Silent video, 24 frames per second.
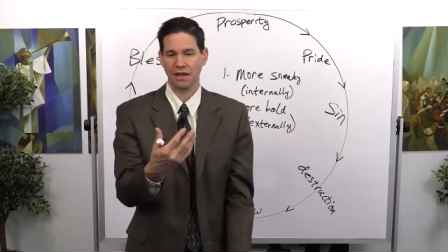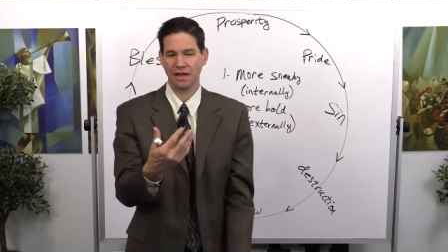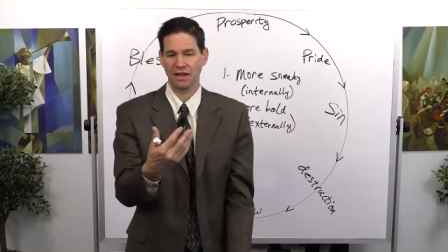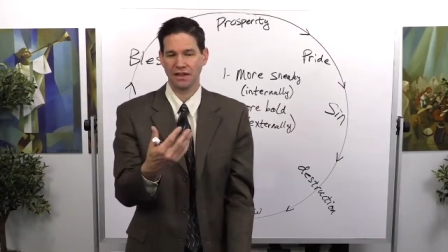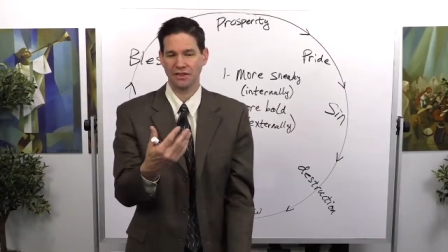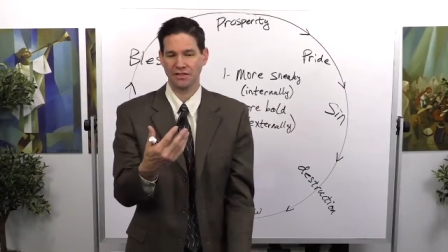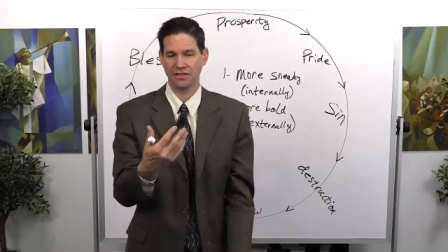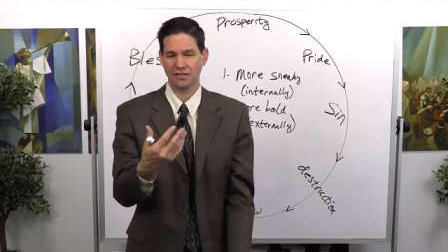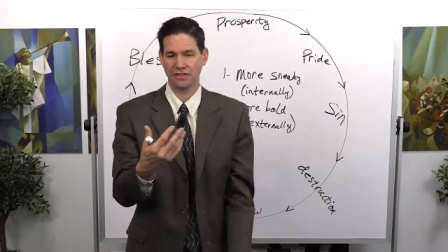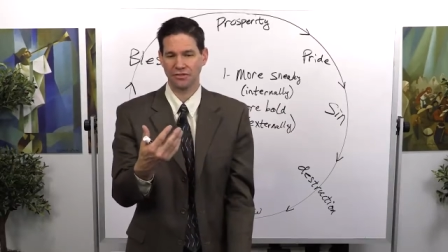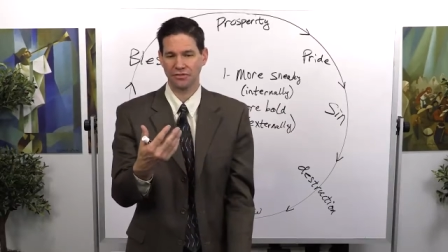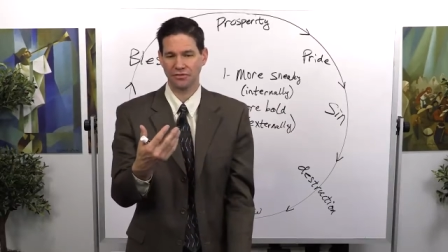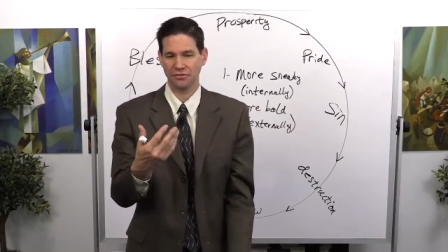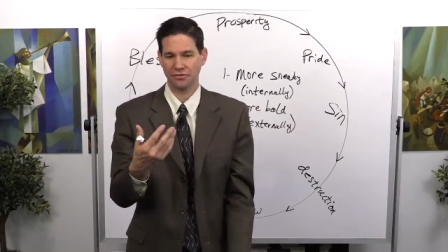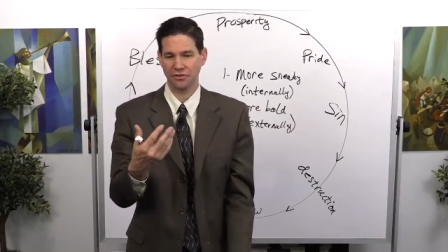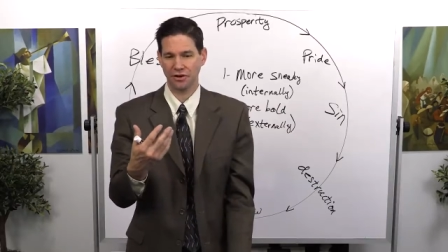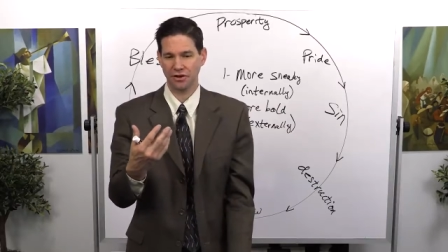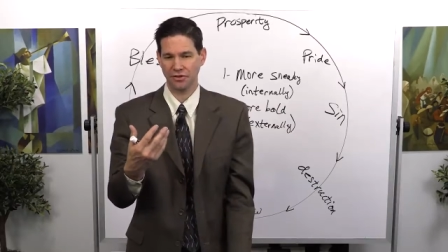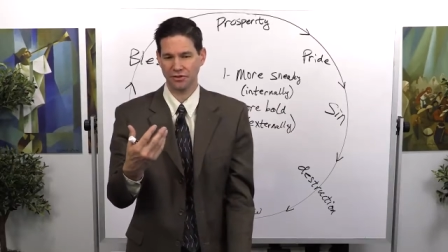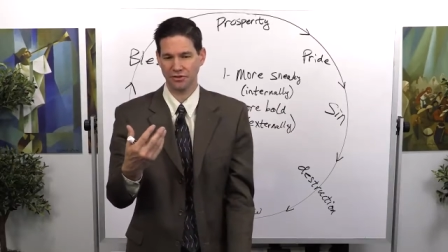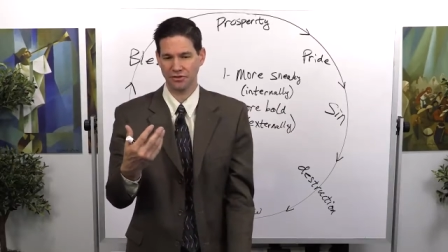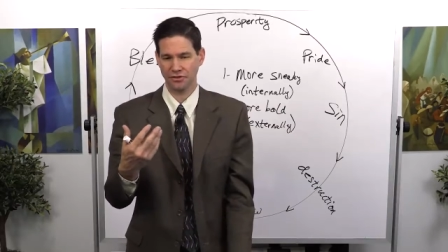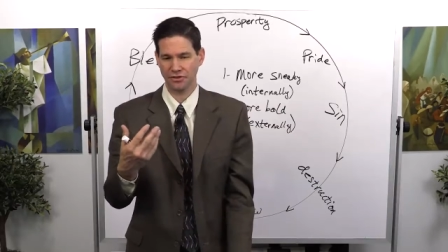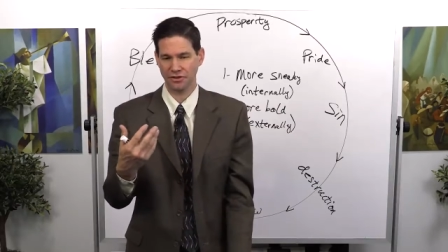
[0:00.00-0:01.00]
And the
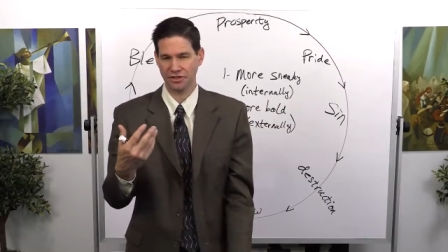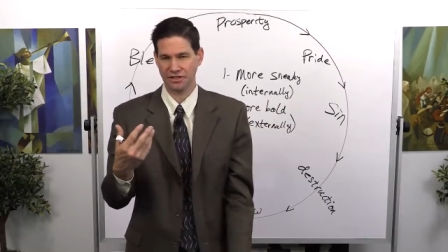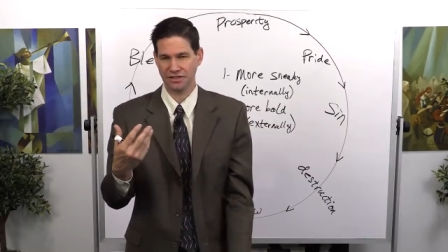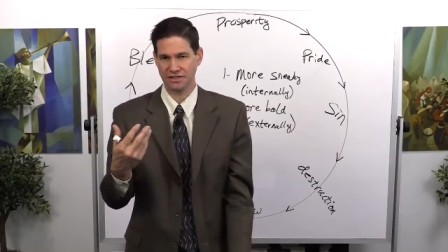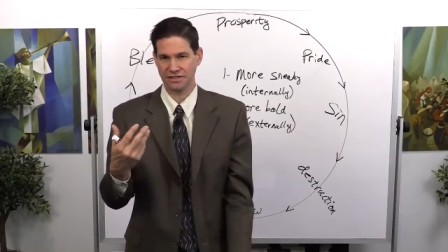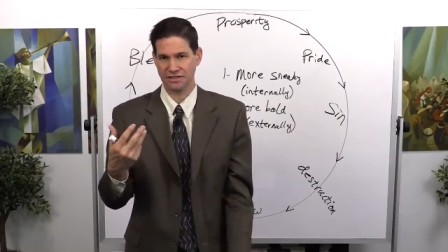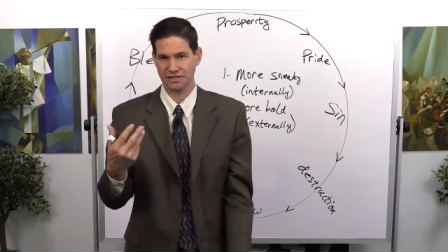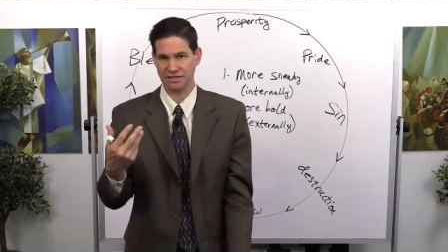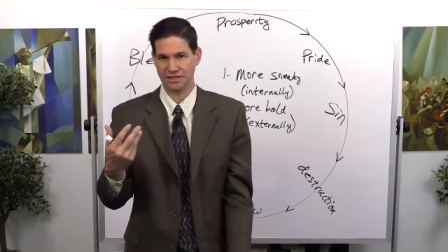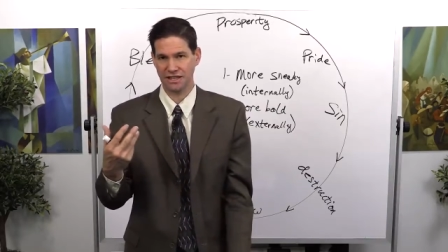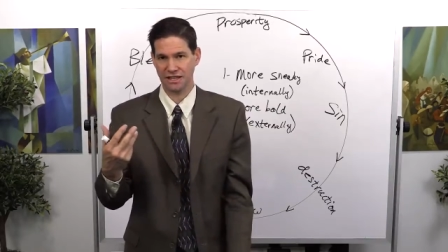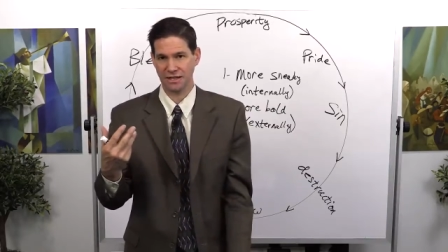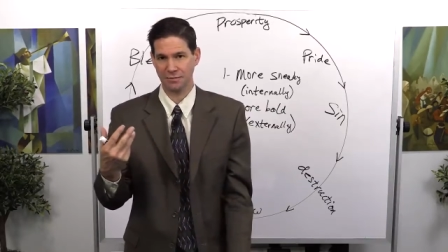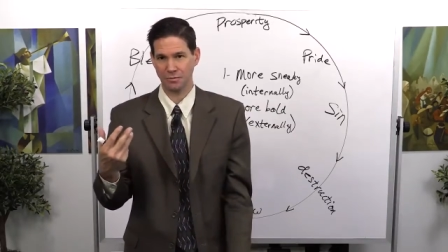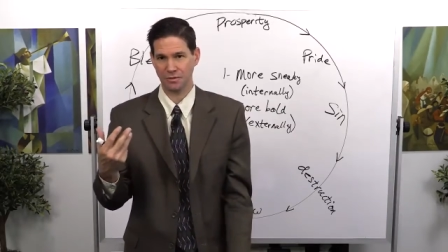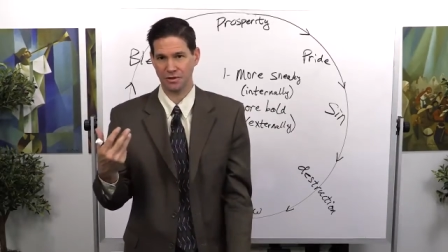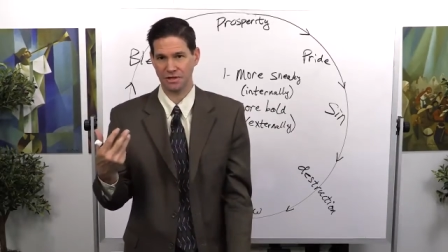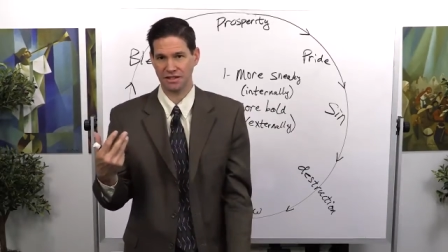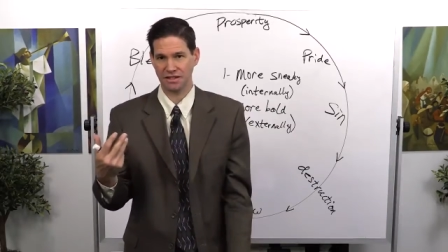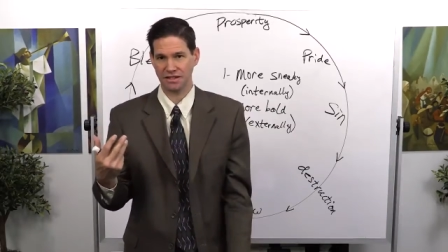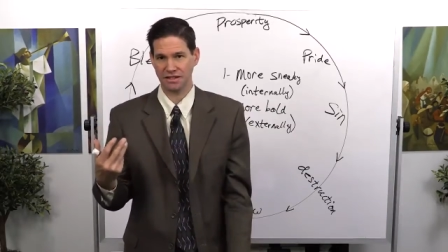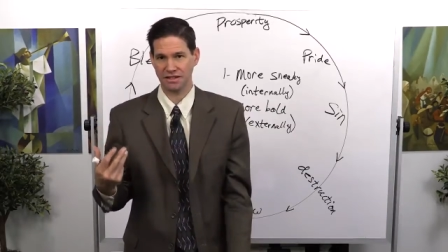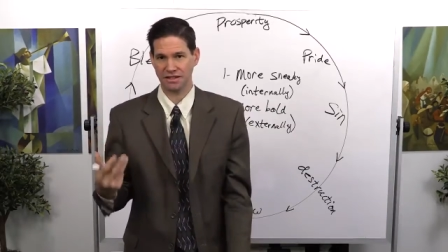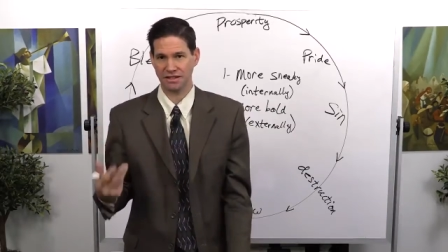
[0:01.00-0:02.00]
farther into time we
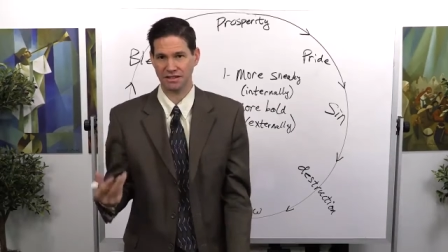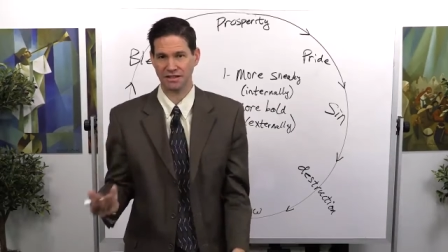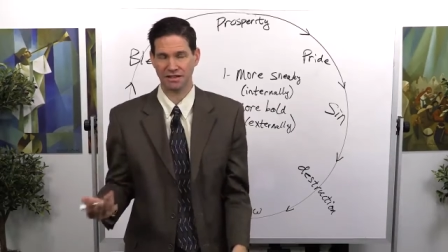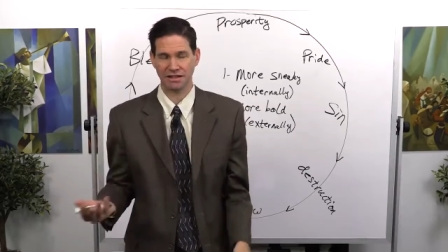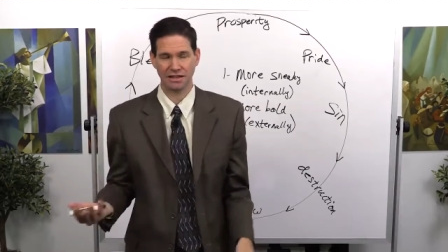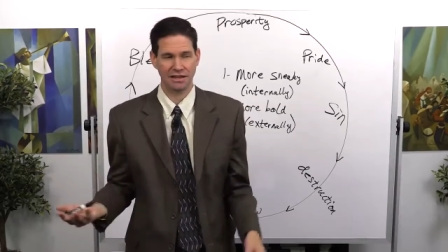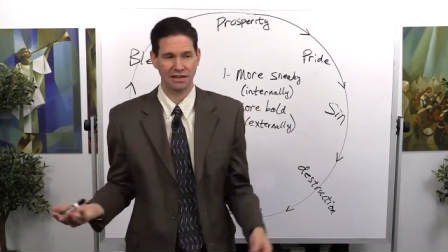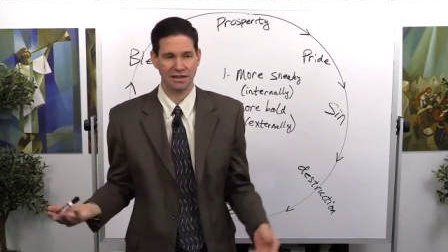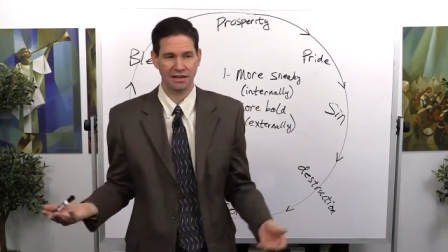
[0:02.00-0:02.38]
get,